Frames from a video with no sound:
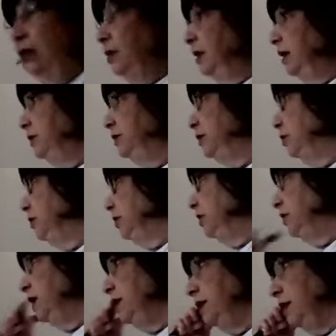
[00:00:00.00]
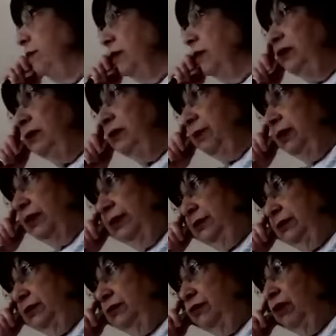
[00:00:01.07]
That's the only thing that multiplies
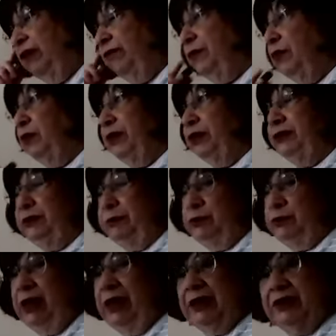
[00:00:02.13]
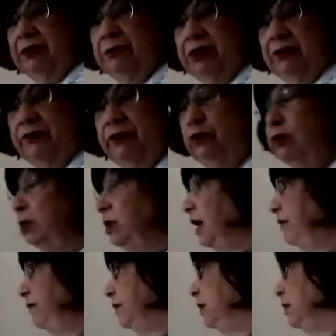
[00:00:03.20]
to 12, but when you subtract them, give you
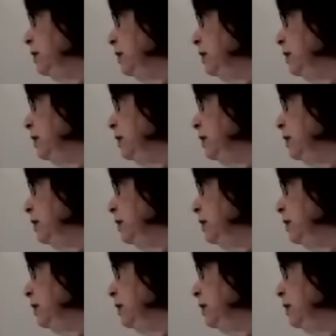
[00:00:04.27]
11.